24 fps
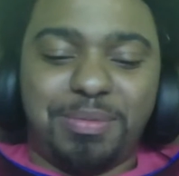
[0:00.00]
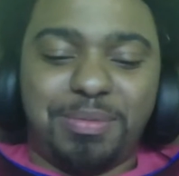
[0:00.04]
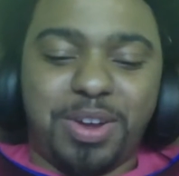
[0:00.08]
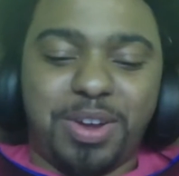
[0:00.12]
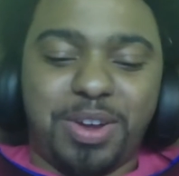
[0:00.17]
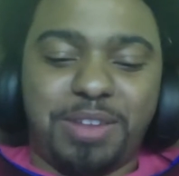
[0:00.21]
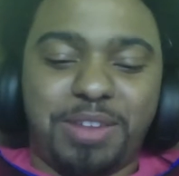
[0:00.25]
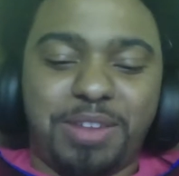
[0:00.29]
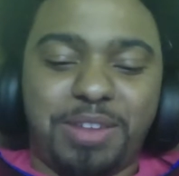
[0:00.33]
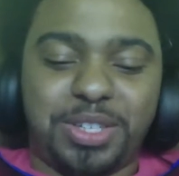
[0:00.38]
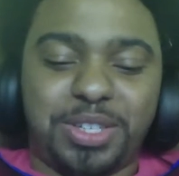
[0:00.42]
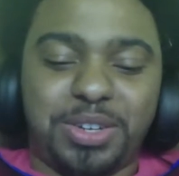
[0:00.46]

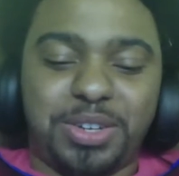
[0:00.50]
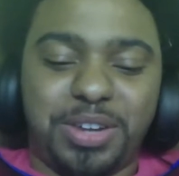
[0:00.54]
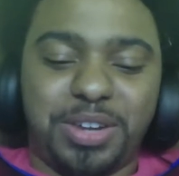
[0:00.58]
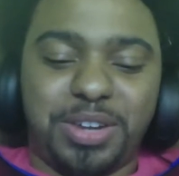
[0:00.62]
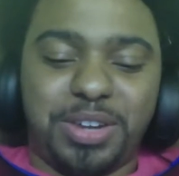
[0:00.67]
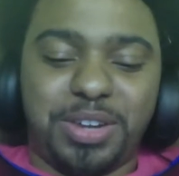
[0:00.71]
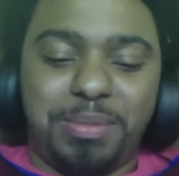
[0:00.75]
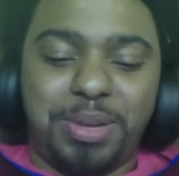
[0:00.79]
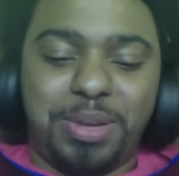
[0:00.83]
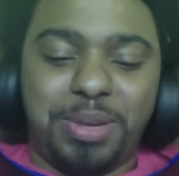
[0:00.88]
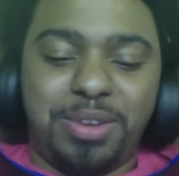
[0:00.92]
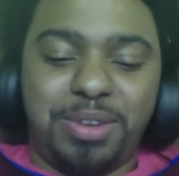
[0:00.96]
Average Still
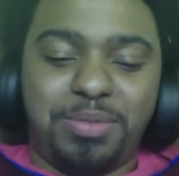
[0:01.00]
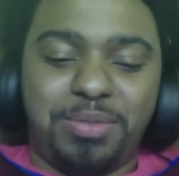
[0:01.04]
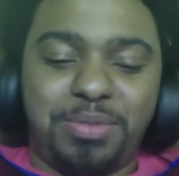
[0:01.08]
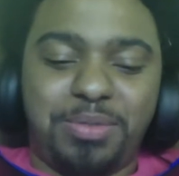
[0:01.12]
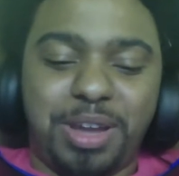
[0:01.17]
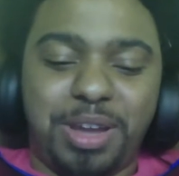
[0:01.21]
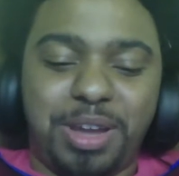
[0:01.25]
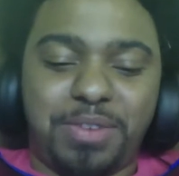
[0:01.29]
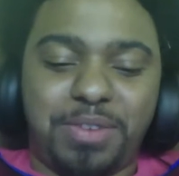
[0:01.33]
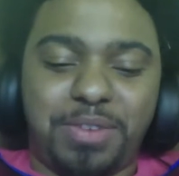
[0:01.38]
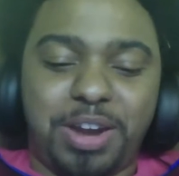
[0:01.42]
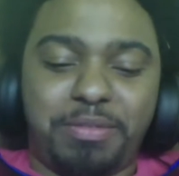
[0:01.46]
Gaming. We
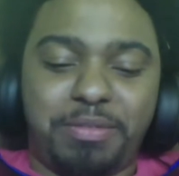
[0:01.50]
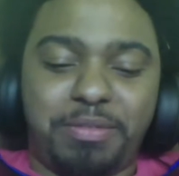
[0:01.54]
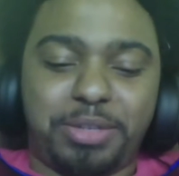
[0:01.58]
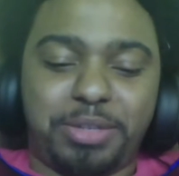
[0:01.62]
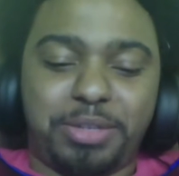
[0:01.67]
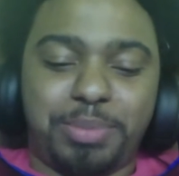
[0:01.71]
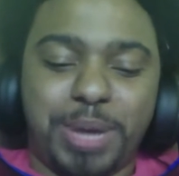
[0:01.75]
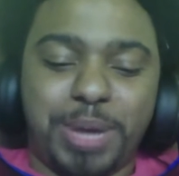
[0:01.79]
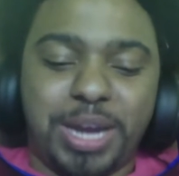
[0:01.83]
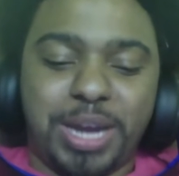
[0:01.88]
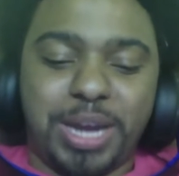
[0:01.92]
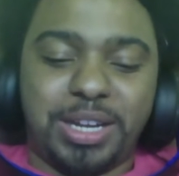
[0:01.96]
have our Average
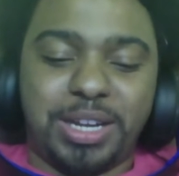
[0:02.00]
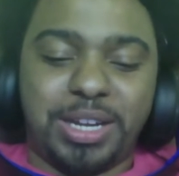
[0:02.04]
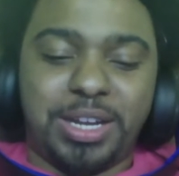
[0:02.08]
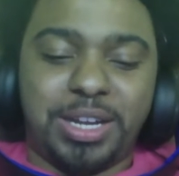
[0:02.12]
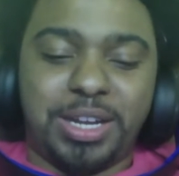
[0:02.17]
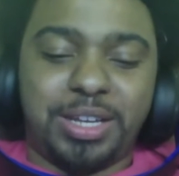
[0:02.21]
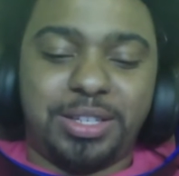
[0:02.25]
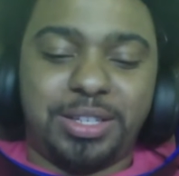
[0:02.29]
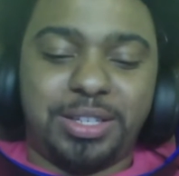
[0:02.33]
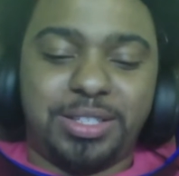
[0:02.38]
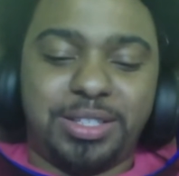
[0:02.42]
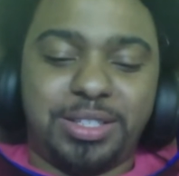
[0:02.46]

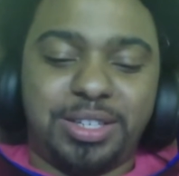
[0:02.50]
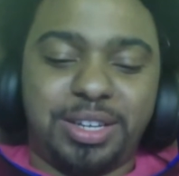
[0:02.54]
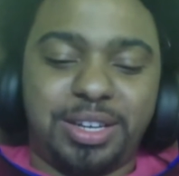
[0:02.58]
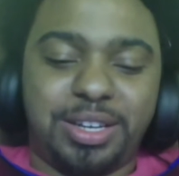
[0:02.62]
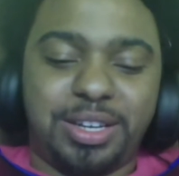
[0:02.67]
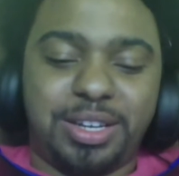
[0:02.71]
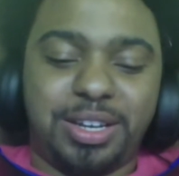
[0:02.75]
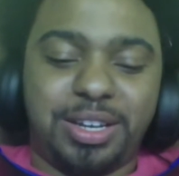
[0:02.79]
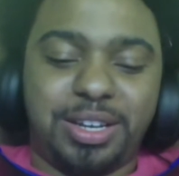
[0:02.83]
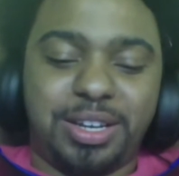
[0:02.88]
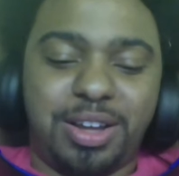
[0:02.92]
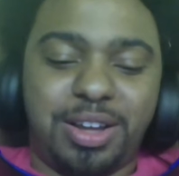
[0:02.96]
podcast.
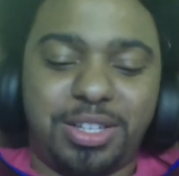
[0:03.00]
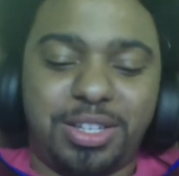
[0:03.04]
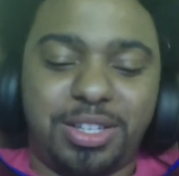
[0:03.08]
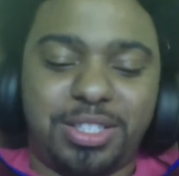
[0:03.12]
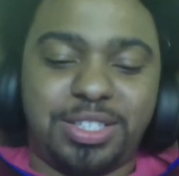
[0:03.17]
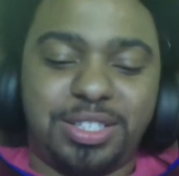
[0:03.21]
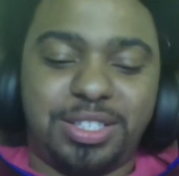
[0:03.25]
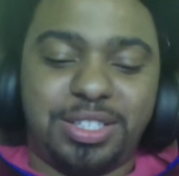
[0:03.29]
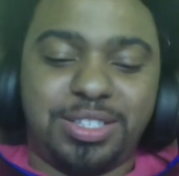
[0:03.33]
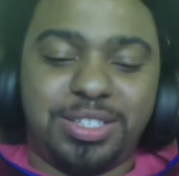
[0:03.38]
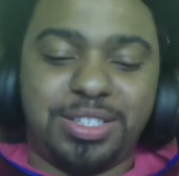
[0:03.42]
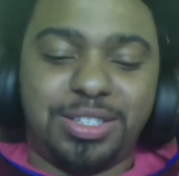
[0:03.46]

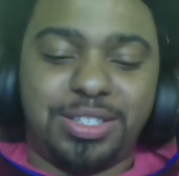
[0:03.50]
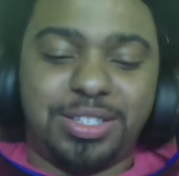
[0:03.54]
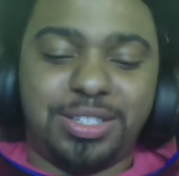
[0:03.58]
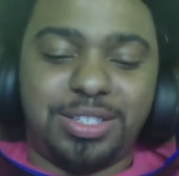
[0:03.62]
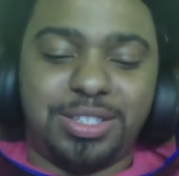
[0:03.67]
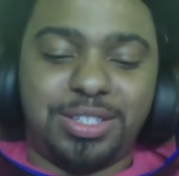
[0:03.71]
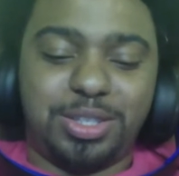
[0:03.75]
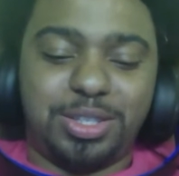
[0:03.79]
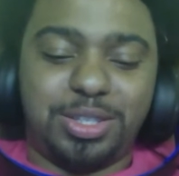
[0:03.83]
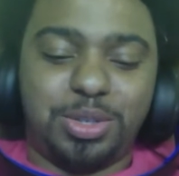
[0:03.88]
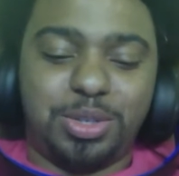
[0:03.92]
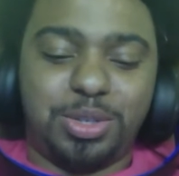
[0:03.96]
Austin
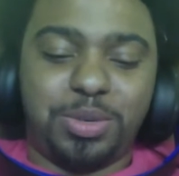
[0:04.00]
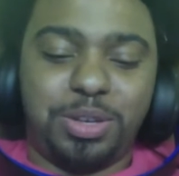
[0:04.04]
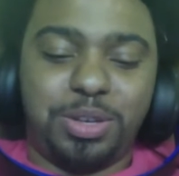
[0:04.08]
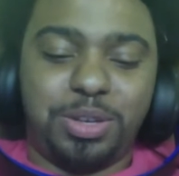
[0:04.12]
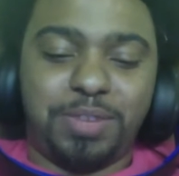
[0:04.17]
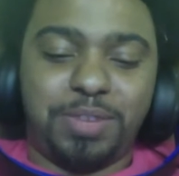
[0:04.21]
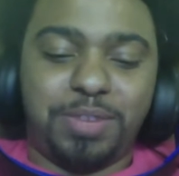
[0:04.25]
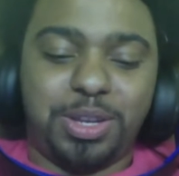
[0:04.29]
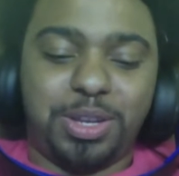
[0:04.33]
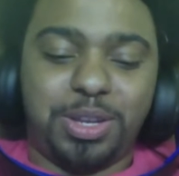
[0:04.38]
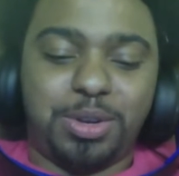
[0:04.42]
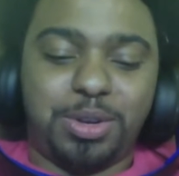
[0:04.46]
is doing
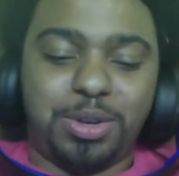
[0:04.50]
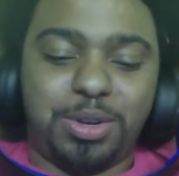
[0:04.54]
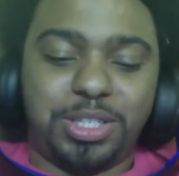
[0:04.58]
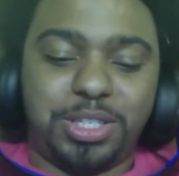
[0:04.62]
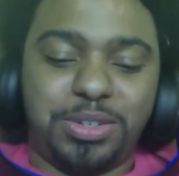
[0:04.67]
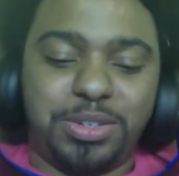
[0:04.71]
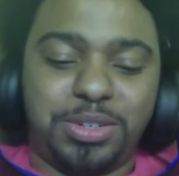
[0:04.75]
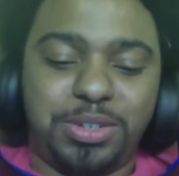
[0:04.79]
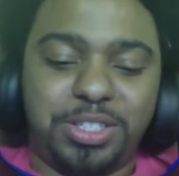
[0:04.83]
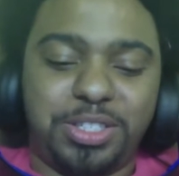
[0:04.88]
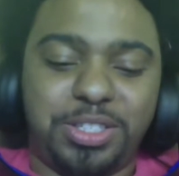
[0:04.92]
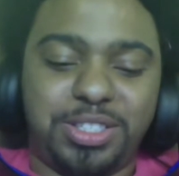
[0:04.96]
video
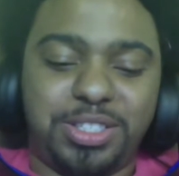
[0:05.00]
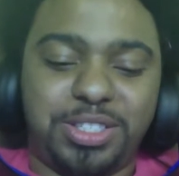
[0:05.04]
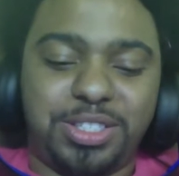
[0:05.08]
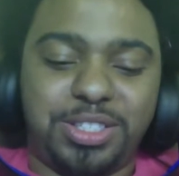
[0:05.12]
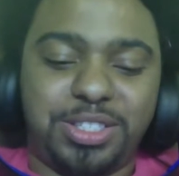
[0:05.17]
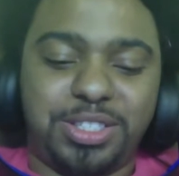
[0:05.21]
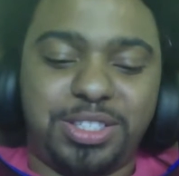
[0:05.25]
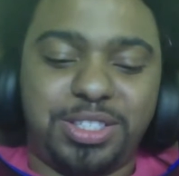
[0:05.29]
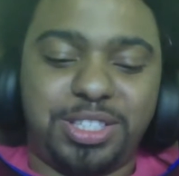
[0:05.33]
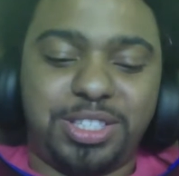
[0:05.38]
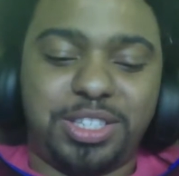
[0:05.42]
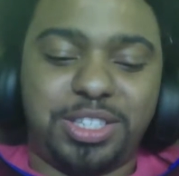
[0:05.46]
series
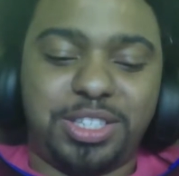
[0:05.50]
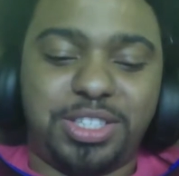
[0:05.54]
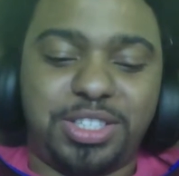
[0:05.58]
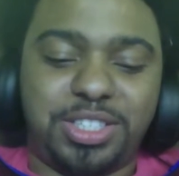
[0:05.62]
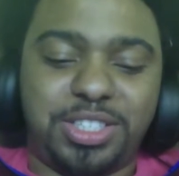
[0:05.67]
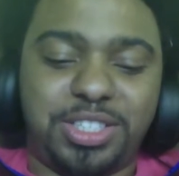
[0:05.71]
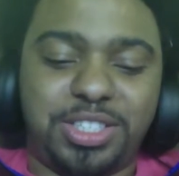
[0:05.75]
and such.